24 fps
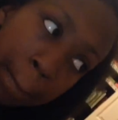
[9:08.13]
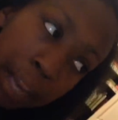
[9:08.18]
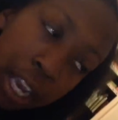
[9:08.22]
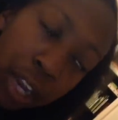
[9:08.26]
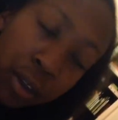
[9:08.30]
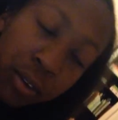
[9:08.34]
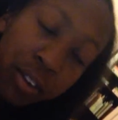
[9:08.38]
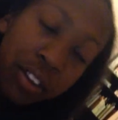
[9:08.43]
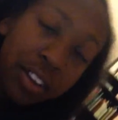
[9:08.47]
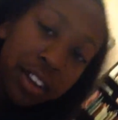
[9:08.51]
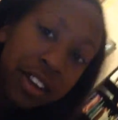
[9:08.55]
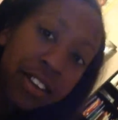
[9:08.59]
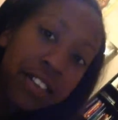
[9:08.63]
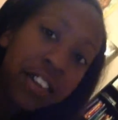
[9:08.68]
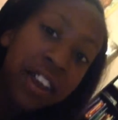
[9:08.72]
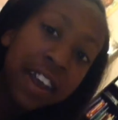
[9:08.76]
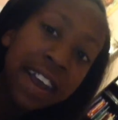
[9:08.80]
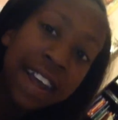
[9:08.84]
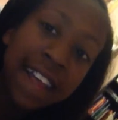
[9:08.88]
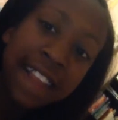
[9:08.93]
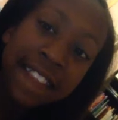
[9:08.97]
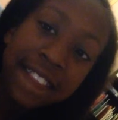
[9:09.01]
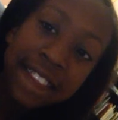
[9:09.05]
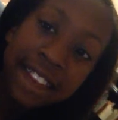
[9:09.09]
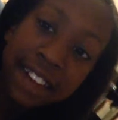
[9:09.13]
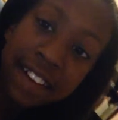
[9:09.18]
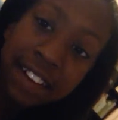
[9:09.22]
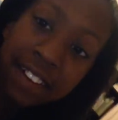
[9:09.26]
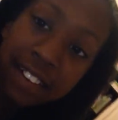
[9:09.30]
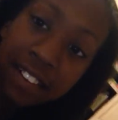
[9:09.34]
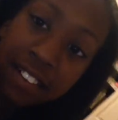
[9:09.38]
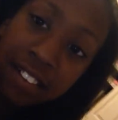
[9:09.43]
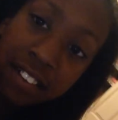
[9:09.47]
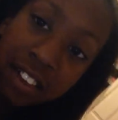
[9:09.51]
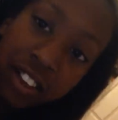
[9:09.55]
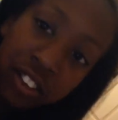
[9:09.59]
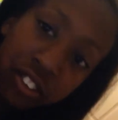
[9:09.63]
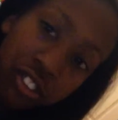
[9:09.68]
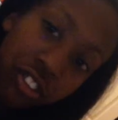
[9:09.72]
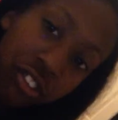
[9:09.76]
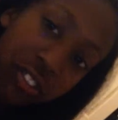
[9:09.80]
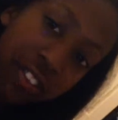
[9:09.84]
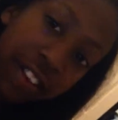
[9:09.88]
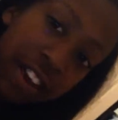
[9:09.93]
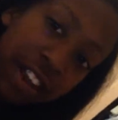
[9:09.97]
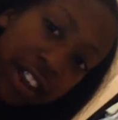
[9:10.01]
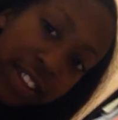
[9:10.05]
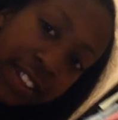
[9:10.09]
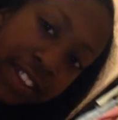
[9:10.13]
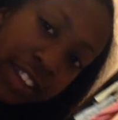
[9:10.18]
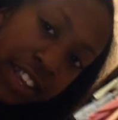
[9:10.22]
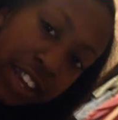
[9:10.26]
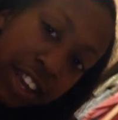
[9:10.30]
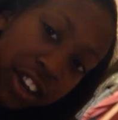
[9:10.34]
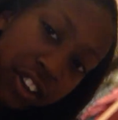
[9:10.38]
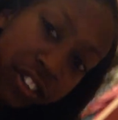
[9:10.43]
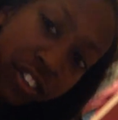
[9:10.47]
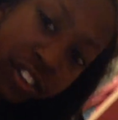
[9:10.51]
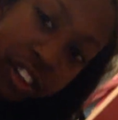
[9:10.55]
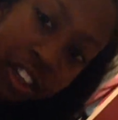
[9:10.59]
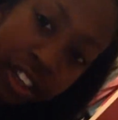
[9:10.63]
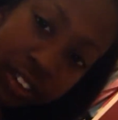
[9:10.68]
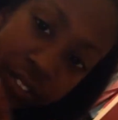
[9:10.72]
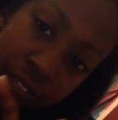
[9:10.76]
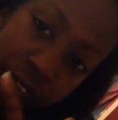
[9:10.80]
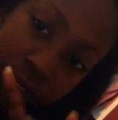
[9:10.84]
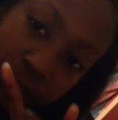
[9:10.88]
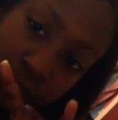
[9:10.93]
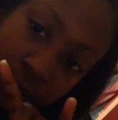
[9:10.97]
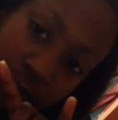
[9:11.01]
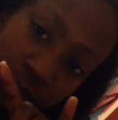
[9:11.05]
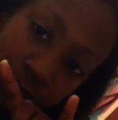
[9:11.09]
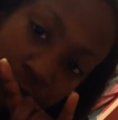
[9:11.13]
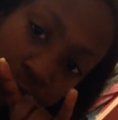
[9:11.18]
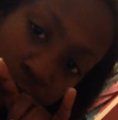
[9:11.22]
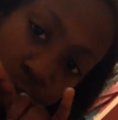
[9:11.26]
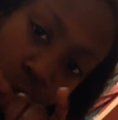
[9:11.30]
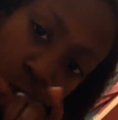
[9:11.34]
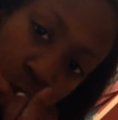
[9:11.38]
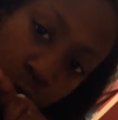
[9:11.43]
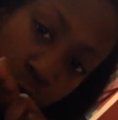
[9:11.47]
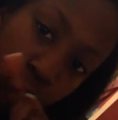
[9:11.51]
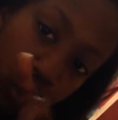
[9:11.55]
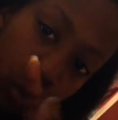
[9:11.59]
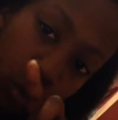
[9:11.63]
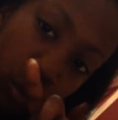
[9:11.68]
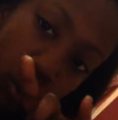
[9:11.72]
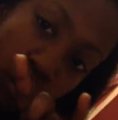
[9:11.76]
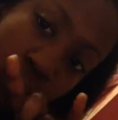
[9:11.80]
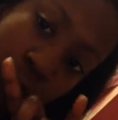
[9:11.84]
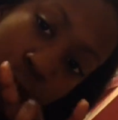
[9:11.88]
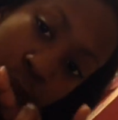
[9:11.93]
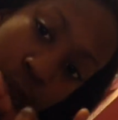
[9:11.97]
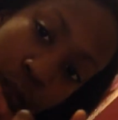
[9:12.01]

oh yeah, their lunch line, they actually have 2.